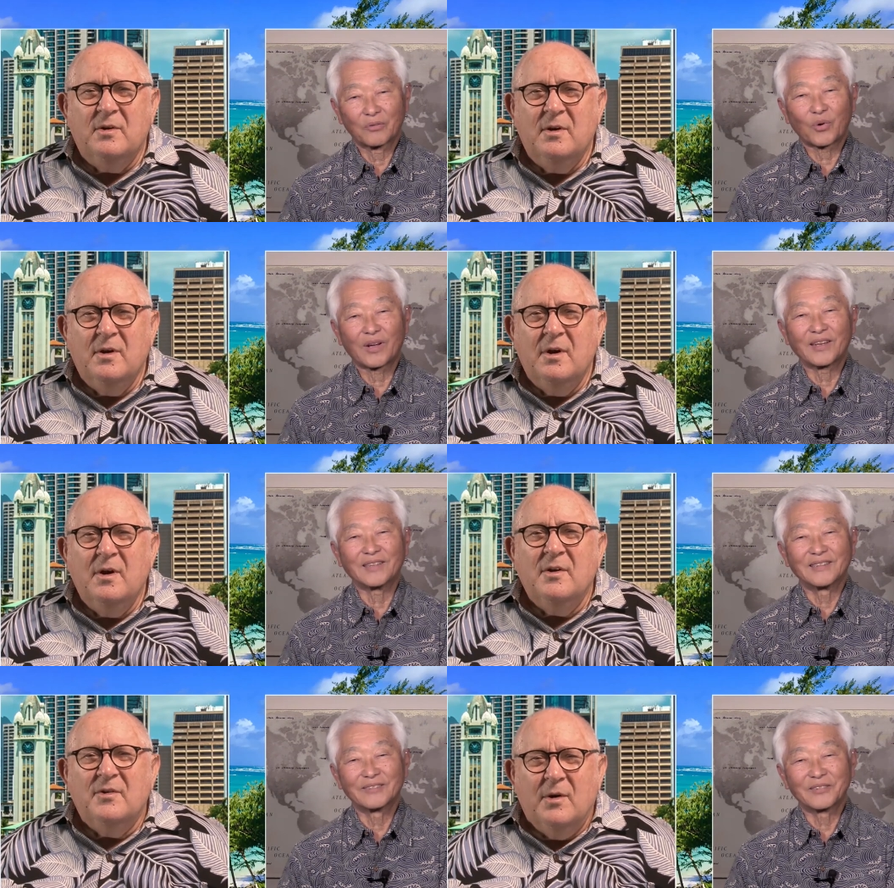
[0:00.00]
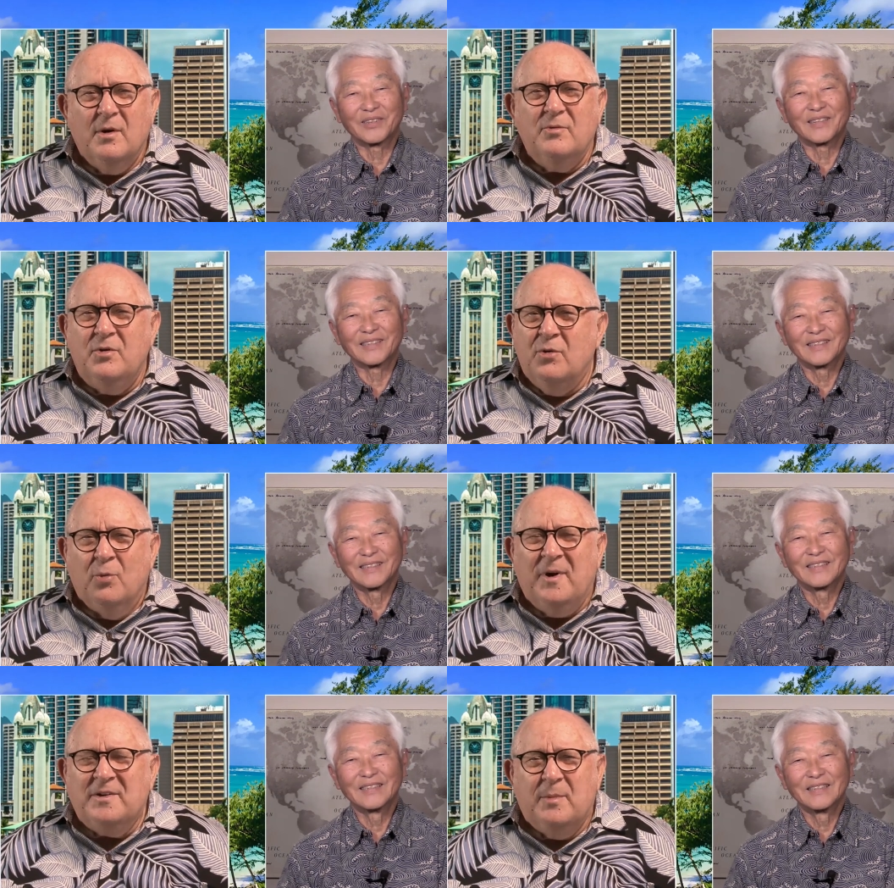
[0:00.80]
Speaker 1: Right. Right. Uh, do you know
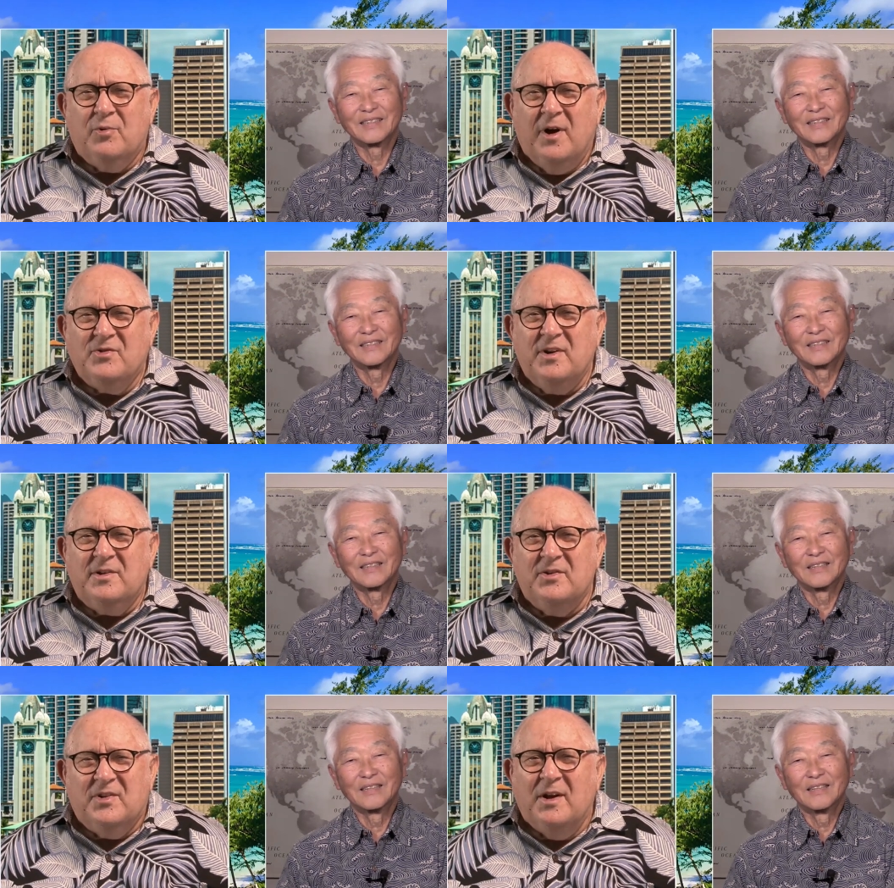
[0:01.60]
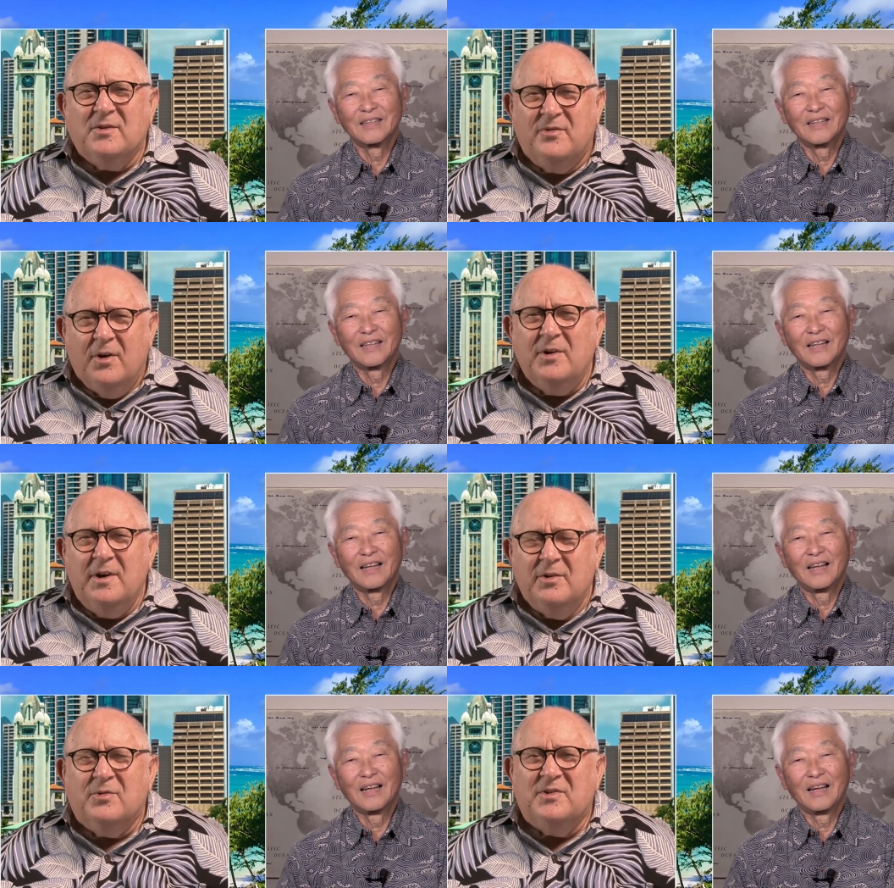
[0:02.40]
about that project? It sounds
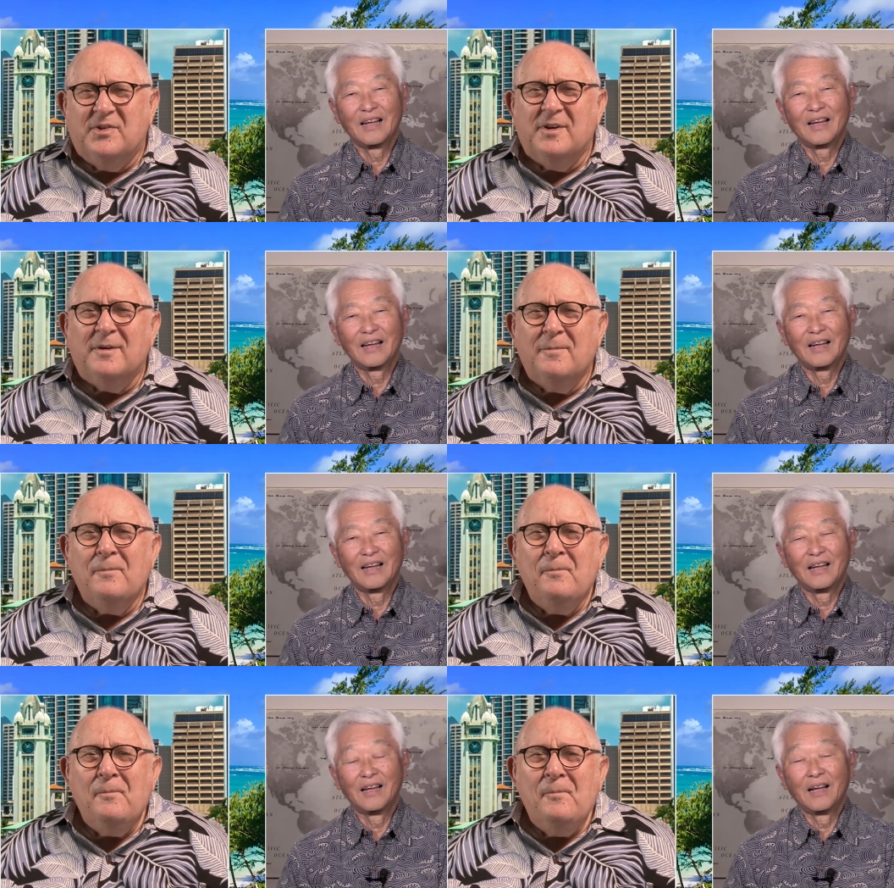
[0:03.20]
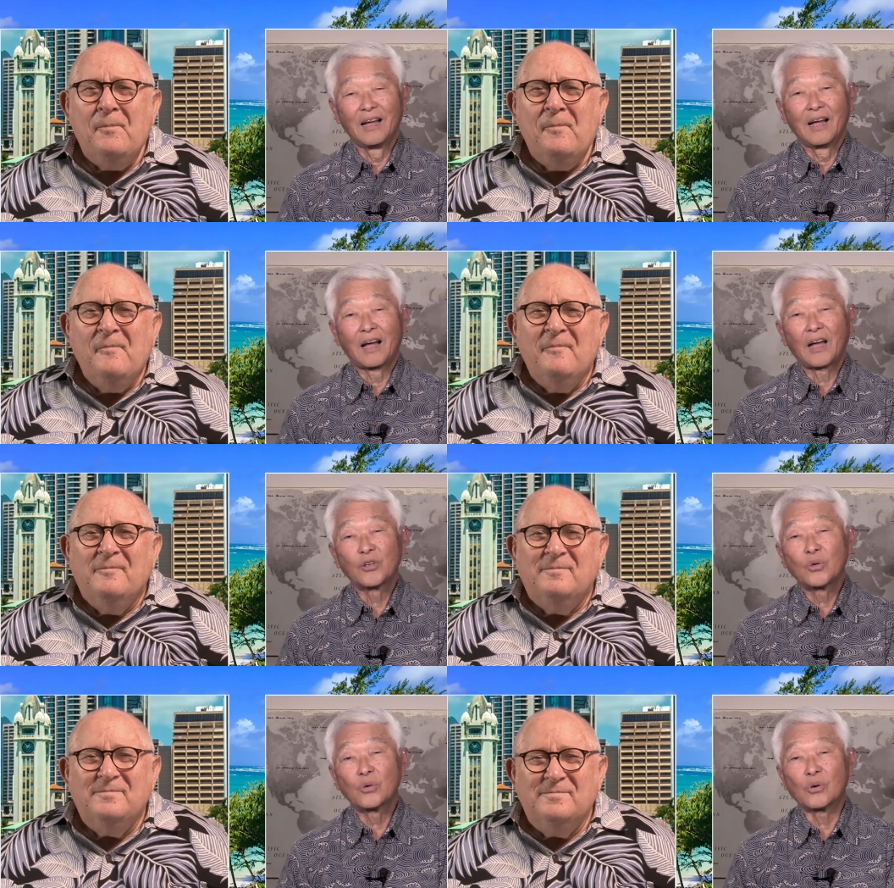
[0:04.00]
very interesting.
Speaker 2: I
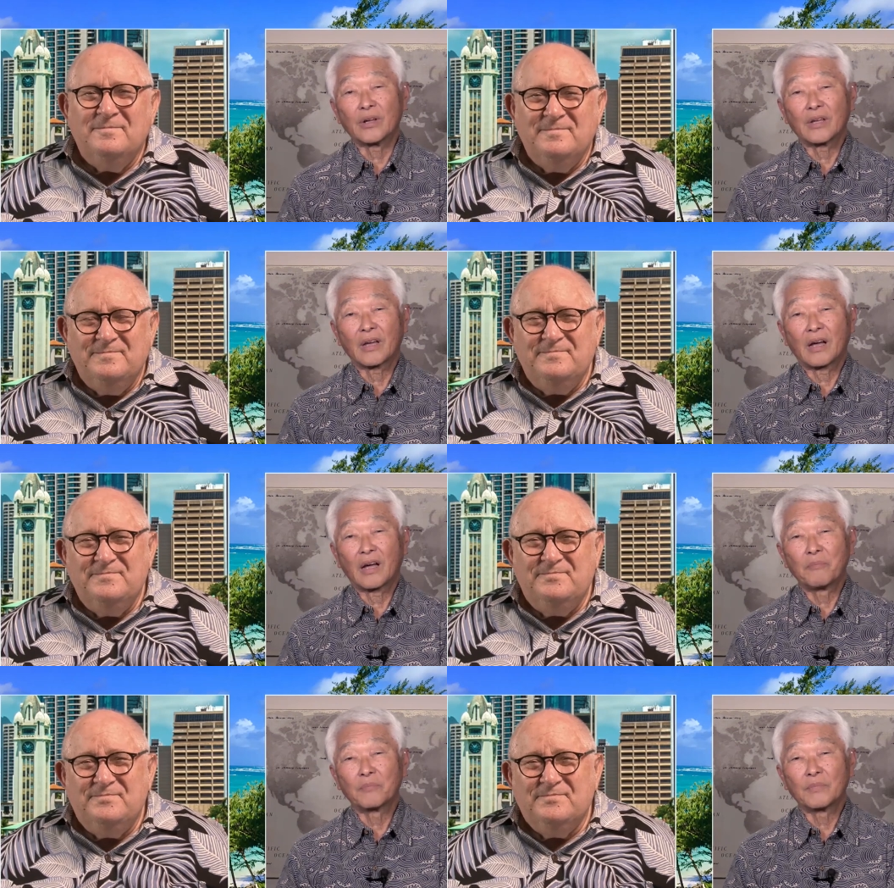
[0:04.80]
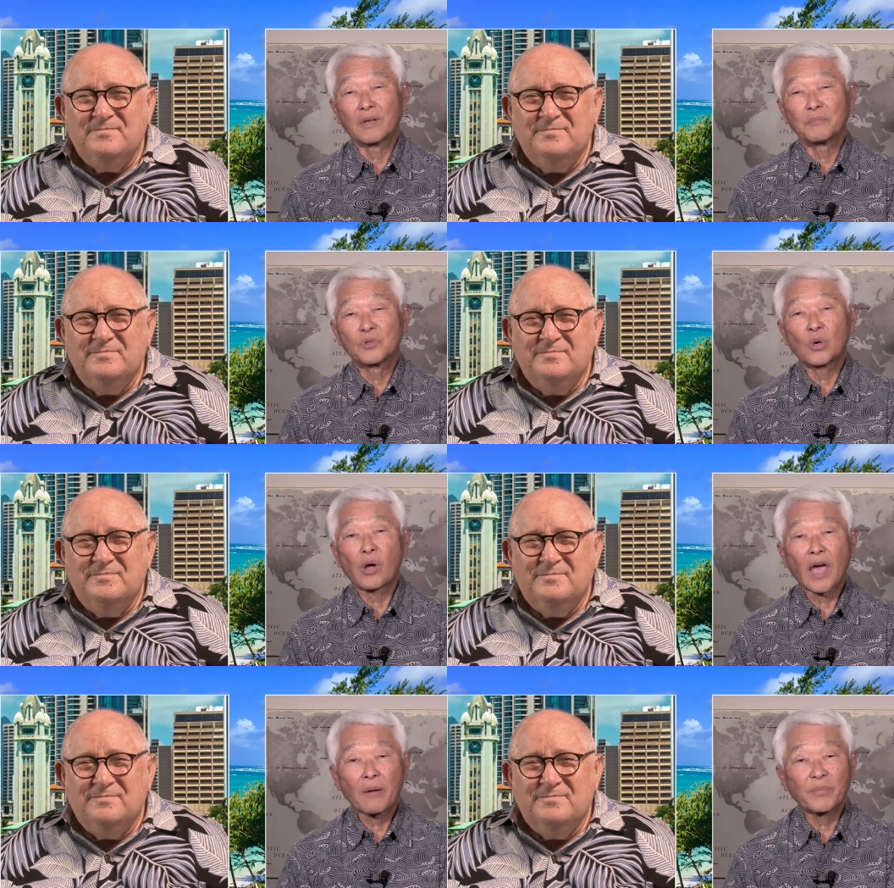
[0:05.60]
do. I'm, I'm so
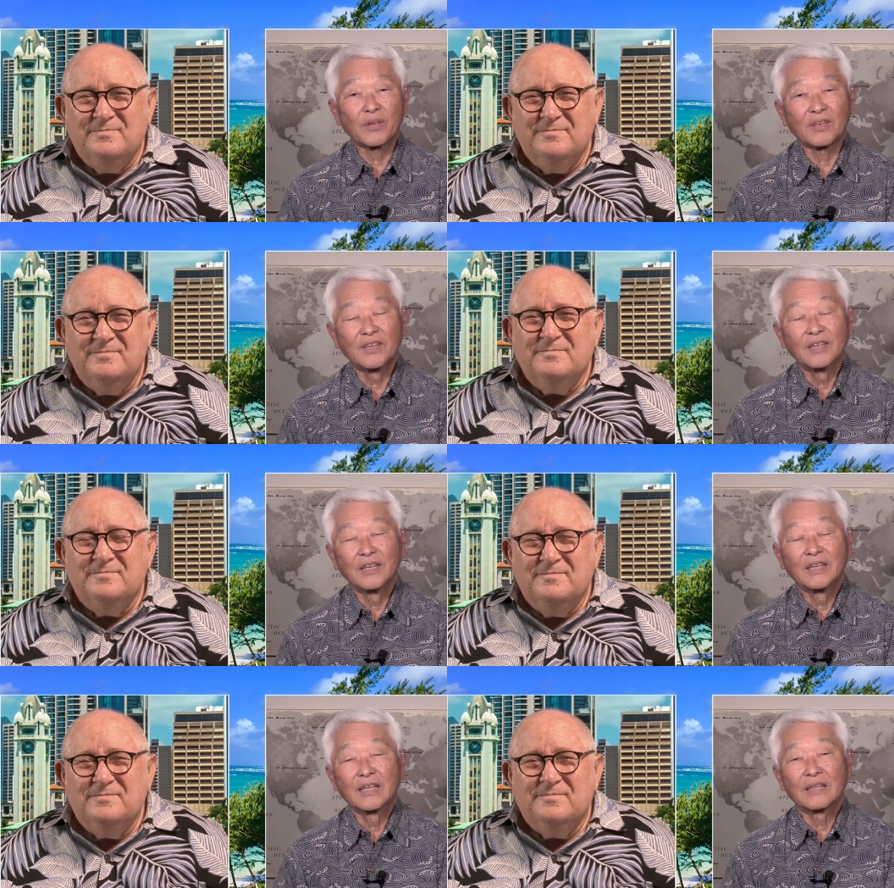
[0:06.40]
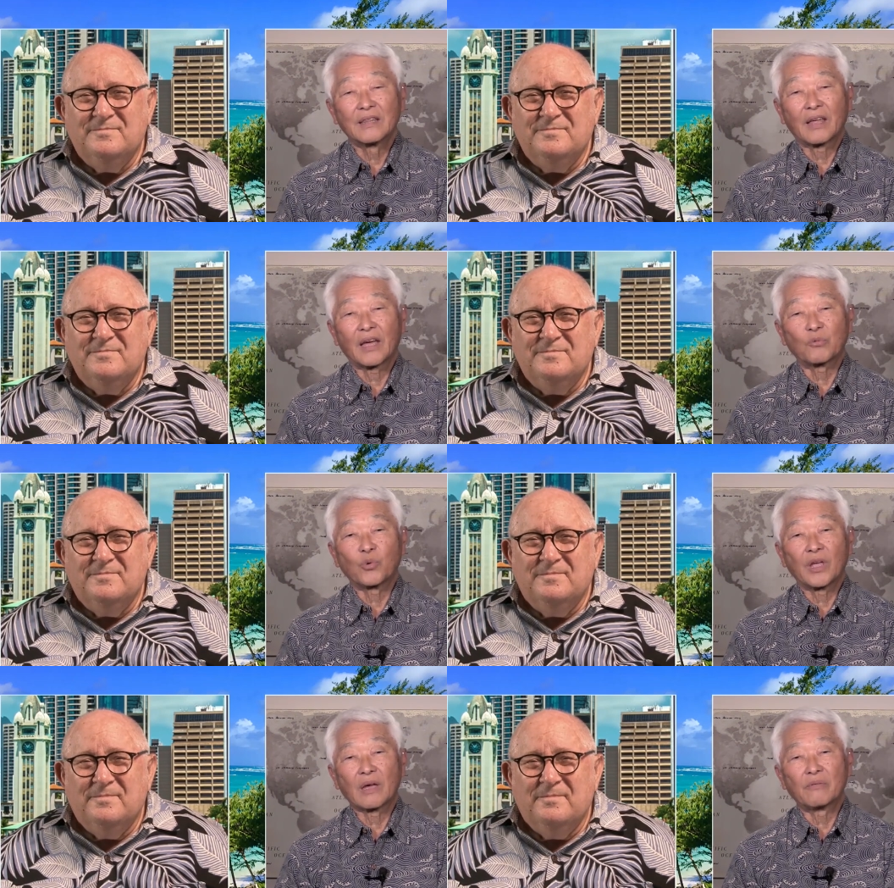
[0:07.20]
happy that
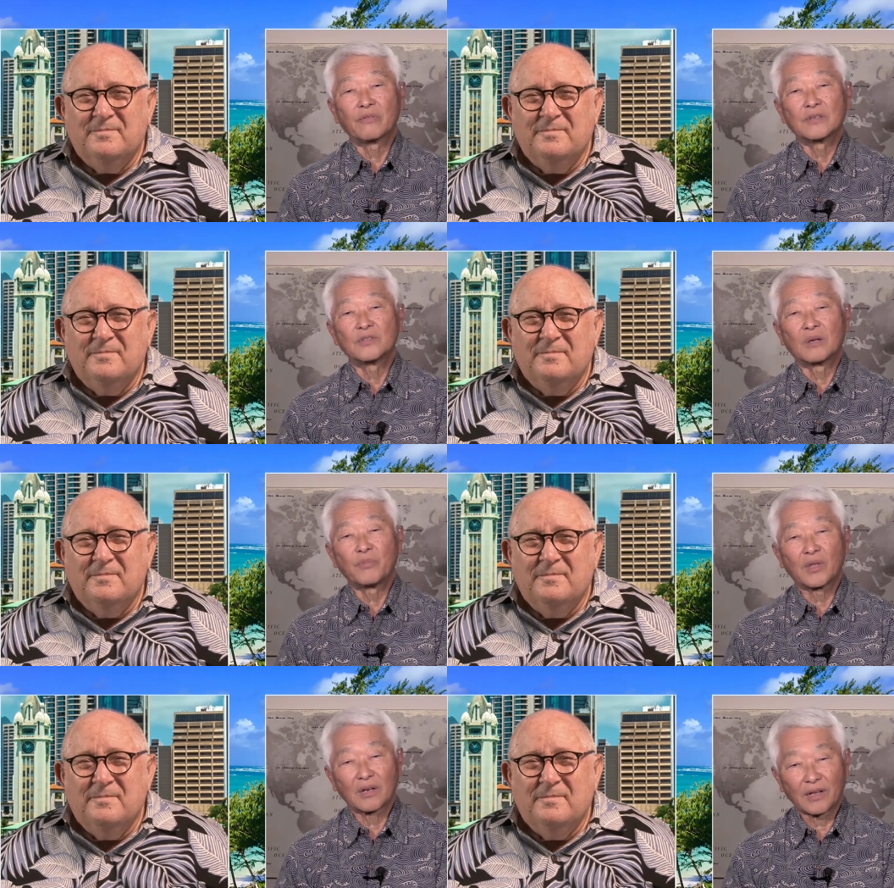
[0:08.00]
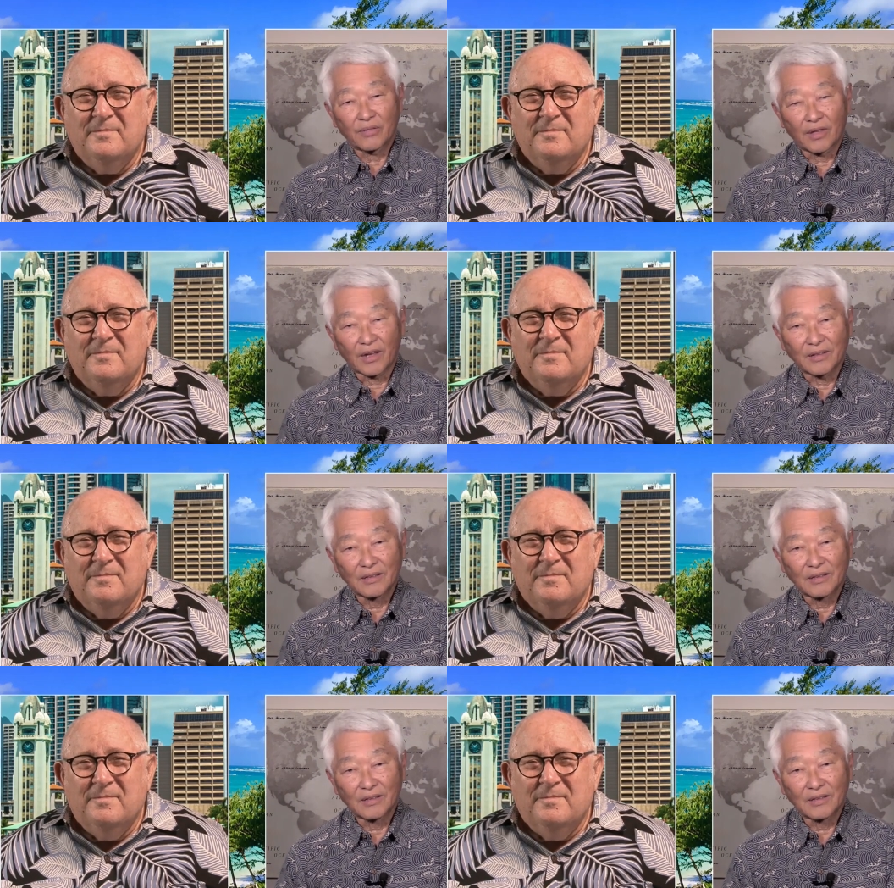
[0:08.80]
we have something like that.